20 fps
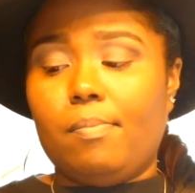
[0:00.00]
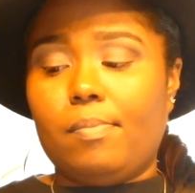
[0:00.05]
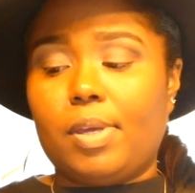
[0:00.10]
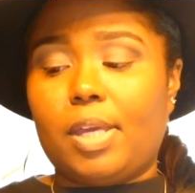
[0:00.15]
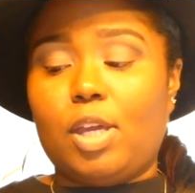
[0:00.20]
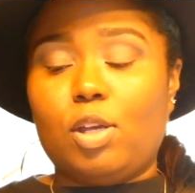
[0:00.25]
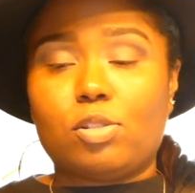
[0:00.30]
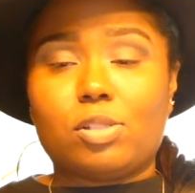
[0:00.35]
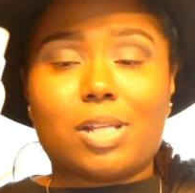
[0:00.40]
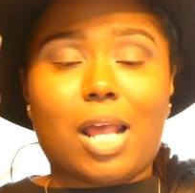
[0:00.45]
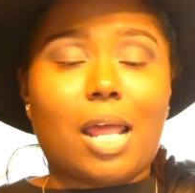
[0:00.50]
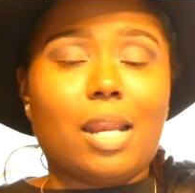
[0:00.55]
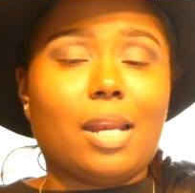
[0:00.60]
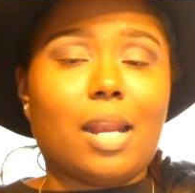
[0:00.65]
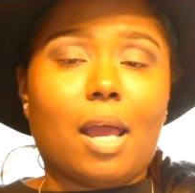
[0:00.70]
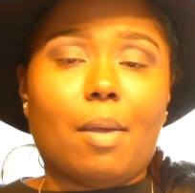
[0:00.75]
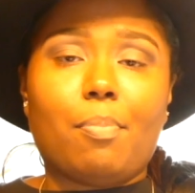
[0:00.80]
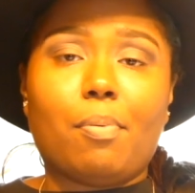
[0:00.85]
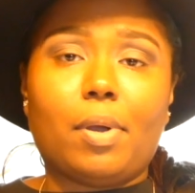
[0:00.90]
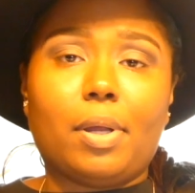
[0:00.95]
kills
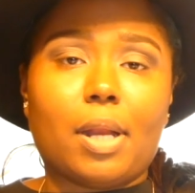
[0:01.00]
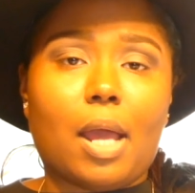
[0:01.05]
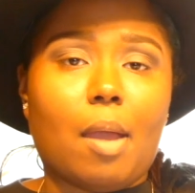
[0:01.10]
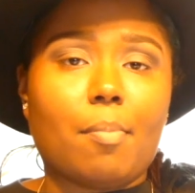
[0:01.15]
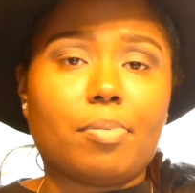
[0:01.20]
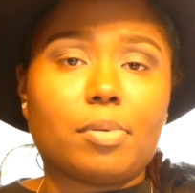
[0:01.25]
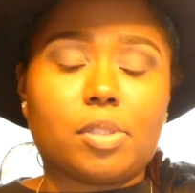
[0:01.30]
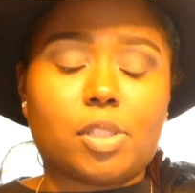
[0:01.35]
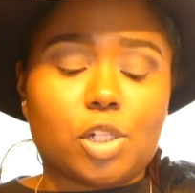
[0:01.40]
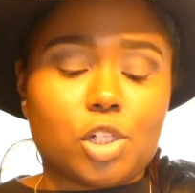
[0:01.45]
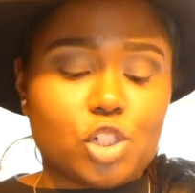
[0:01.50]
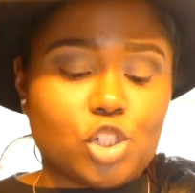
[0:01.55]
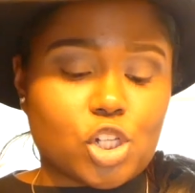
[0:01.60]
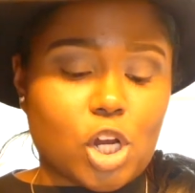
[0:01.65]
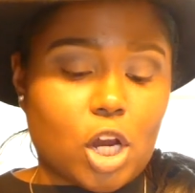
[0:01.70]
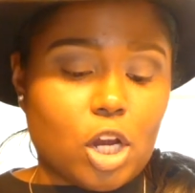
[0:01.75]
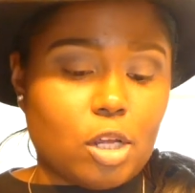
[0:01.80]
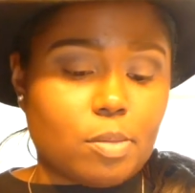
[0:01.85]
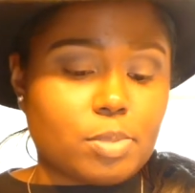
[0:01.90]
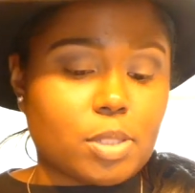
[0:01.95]
99.9% of
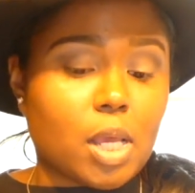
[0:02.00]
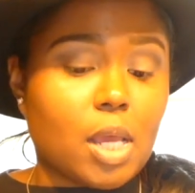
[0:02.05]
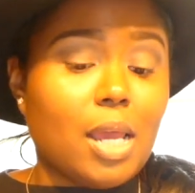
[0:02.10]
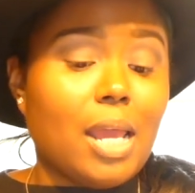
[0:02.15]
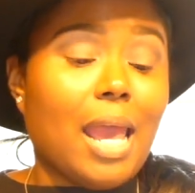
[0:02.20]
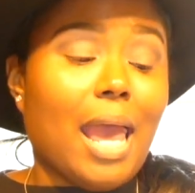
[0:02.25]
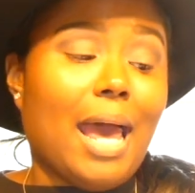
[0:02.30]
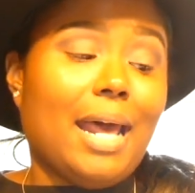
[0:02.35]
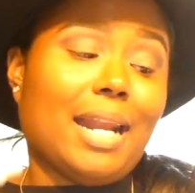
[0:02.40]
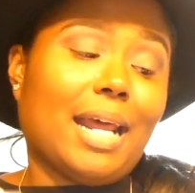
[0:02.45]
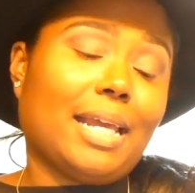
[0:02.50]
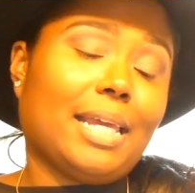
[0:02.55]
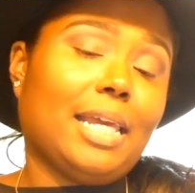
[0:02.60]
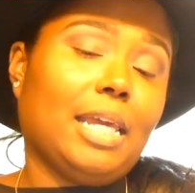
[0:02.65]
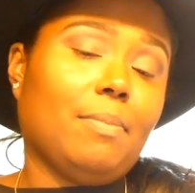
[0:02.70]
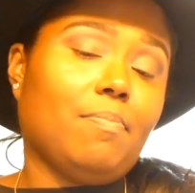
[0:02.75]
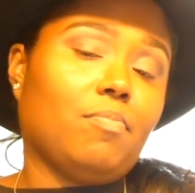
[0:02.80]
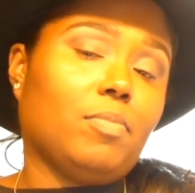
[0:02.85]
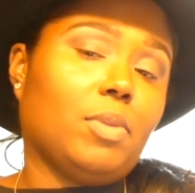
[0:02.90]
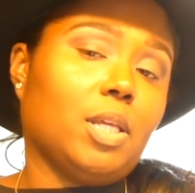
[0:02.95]
germs, and I
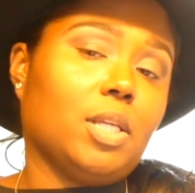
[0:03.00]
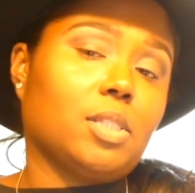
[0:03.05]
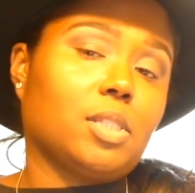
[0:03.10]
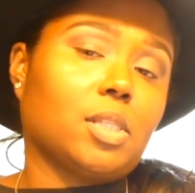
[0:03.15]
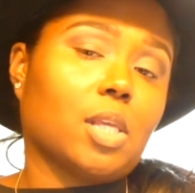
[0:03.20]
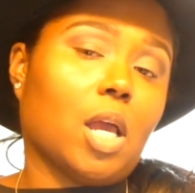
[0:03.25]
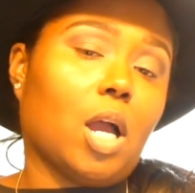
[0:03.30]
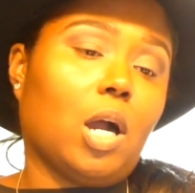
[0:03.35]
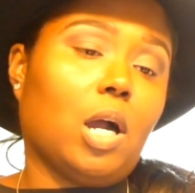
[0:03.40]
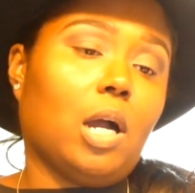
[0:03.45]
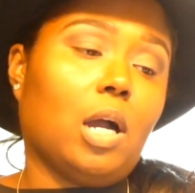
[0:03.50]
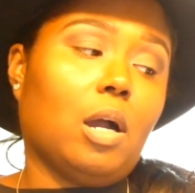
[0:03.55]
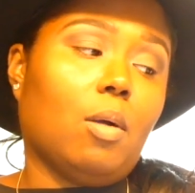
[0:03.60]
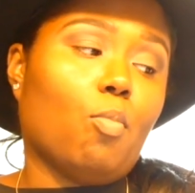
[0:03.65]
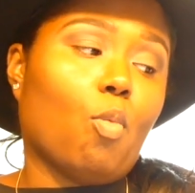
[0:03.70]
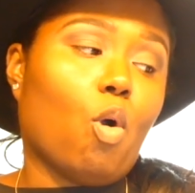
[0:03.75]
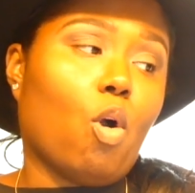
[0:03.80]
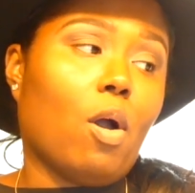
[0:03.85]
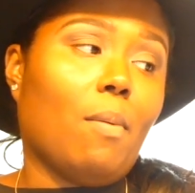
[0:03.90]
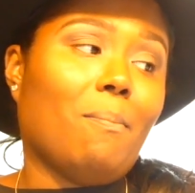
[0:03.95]
keep this
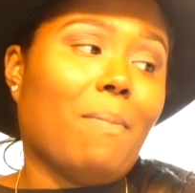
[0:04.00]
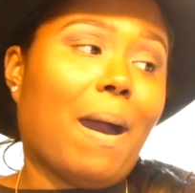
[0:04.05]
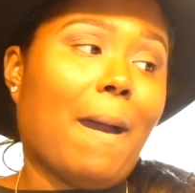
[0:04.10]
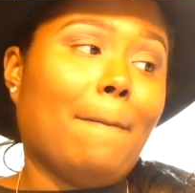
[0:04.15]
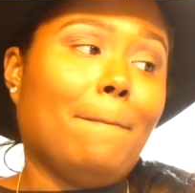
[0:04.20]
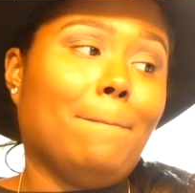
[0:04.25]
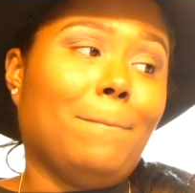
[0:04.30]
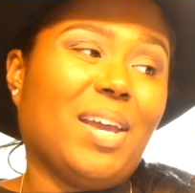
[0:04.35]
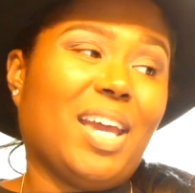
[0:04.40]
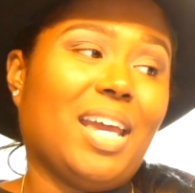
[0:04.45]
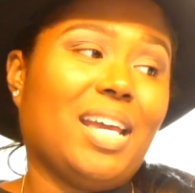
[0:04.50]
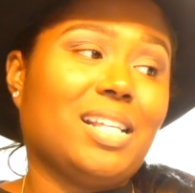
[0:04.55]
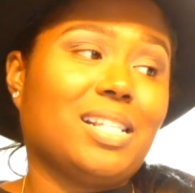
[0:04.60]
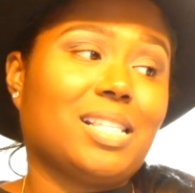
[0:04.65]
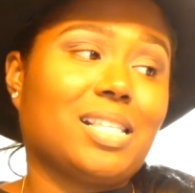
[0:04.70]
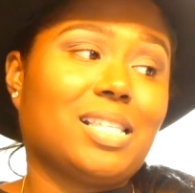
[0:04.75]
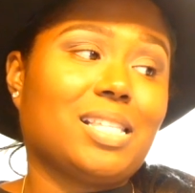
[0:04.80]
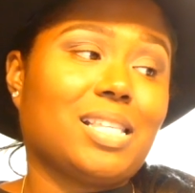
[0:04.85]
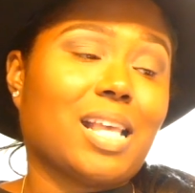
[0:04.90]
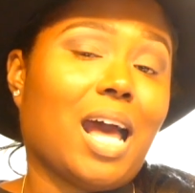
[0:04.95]
on my
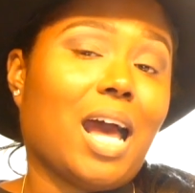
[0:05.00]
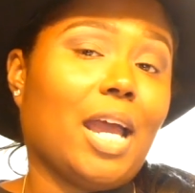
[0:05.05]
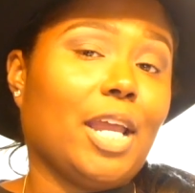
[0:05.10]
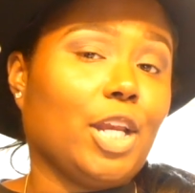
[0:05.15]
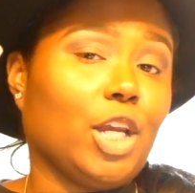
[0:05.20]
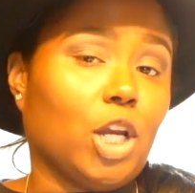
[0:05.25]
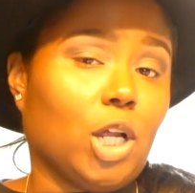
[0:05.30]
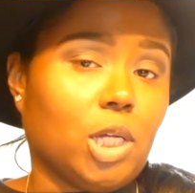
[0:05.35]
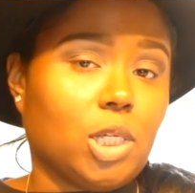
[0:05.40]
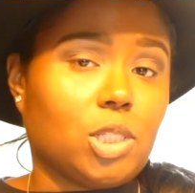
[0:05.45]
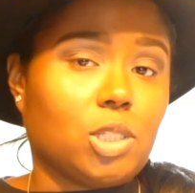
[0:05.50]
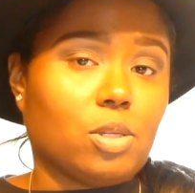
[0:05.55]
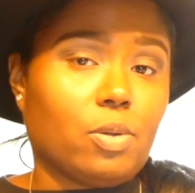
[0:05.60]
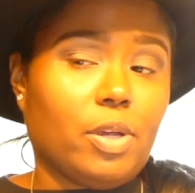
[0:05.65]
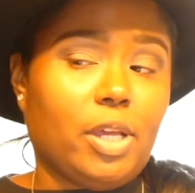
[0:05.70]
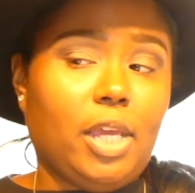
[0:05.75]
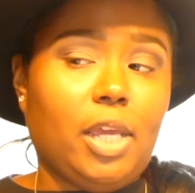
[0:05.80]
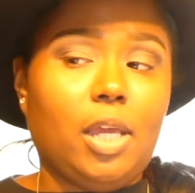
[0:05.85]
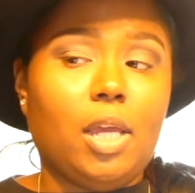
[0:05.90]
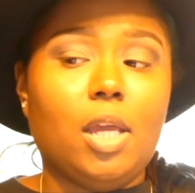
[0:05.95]
bedside
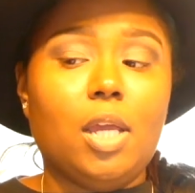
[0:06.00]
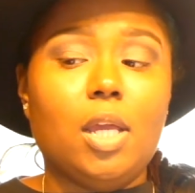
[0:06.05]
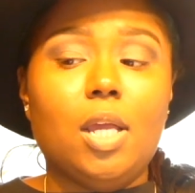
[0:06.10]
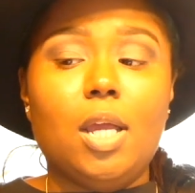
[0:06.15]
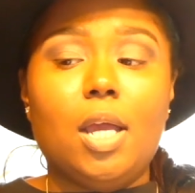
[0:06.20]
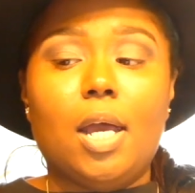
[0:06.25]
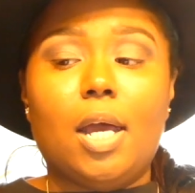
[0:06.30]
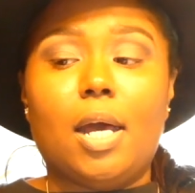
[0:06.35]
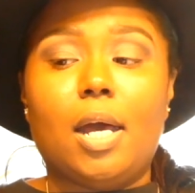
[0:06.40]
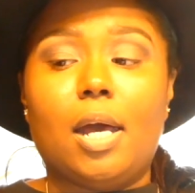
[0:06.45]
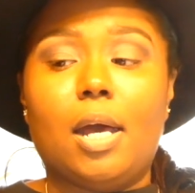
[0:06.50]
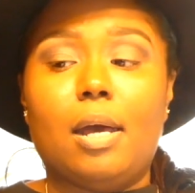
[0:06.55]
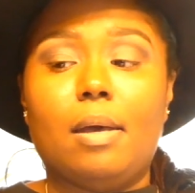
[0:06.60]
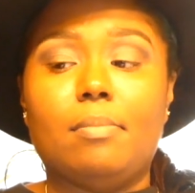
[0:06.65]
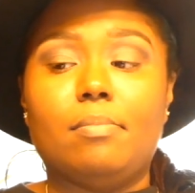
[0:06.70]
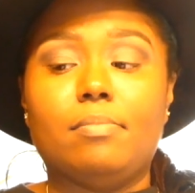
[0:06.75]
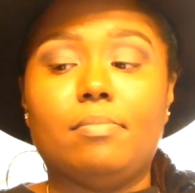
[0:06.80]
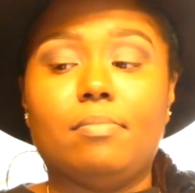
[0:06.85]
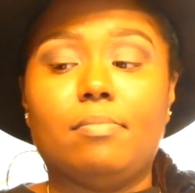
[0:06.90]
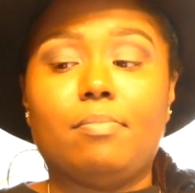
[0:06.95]
nursery,
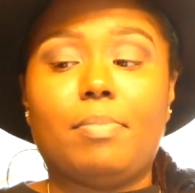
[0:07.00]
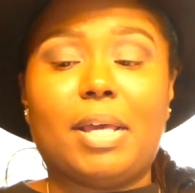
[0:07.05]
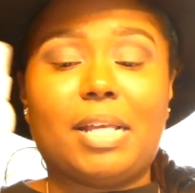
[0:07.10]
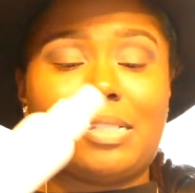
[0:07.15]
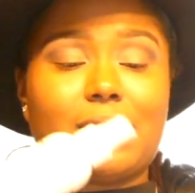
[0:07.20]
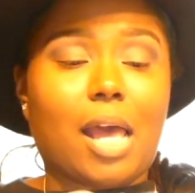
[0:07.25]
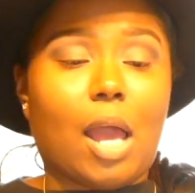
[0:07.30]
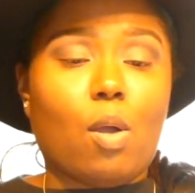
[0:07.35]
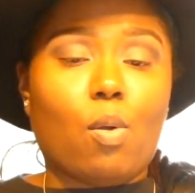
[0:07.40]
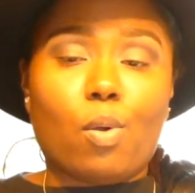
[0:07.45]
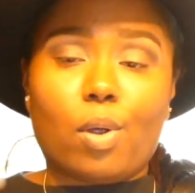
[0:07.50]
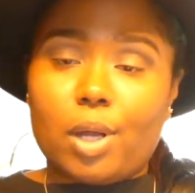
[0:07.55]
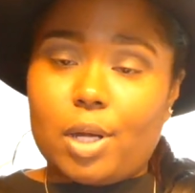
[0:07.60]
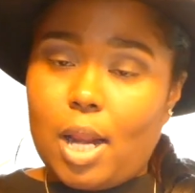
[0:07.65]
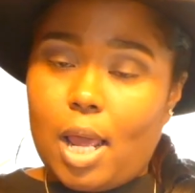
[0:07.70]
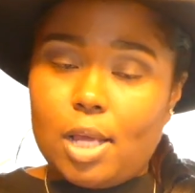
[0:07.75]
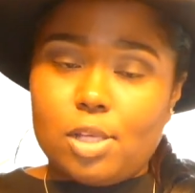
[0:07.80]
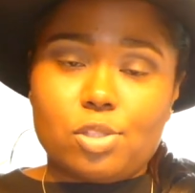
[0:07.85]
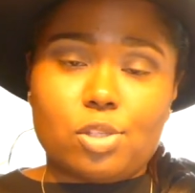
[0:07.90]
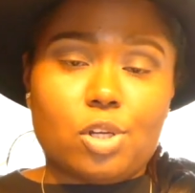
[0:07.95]
bedside
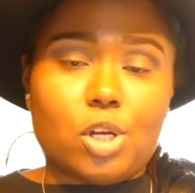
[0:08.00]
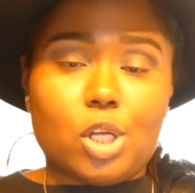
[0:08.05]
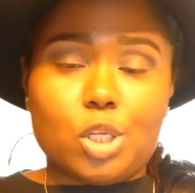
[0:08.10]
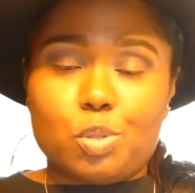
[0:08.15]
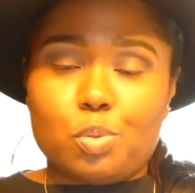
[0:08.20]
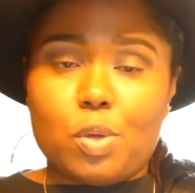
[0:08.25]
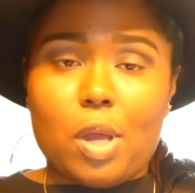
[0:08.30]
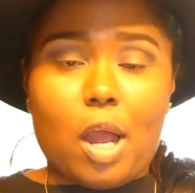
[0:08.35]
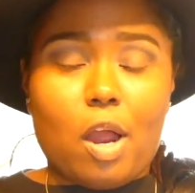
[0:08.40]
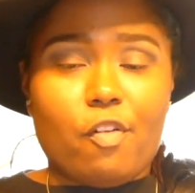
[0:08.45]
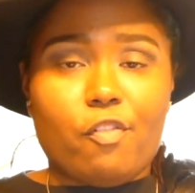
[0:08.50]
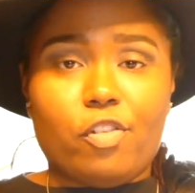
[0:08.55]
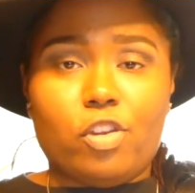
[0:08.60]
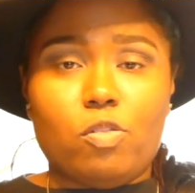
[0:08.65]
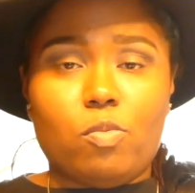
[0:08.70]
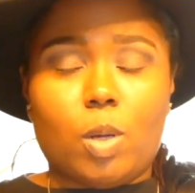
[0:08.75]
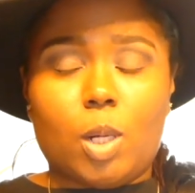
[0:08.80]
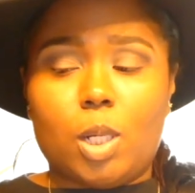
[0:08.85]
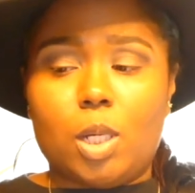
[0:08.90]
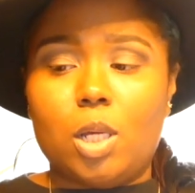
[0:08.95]
organizer, nursery, however
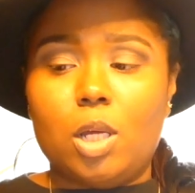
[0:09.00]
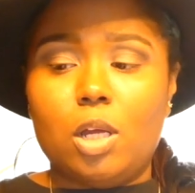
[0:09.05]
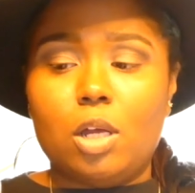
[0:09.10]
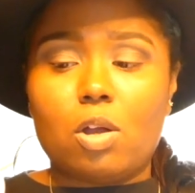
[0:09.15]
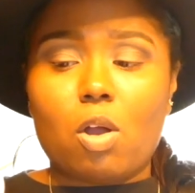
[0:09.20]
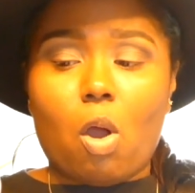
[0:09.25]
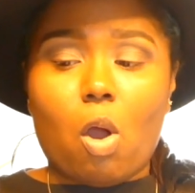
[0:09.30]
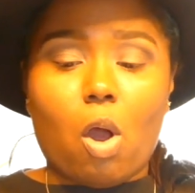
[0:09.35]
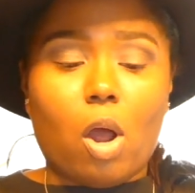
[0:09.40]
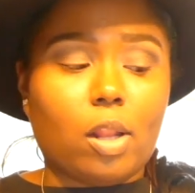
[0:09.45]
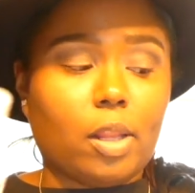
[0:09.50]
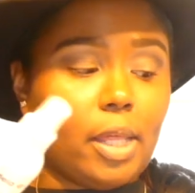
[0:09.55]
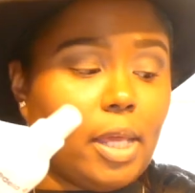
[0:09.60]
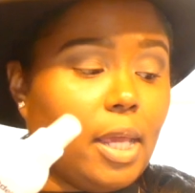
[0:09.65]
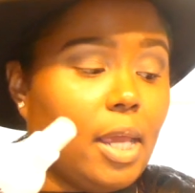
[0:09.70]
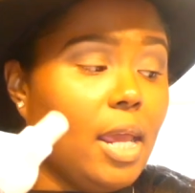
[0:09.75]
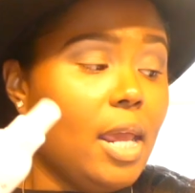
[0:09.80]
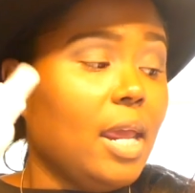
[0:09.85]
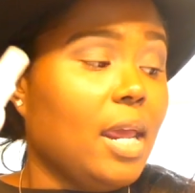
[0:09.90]
you want to call it.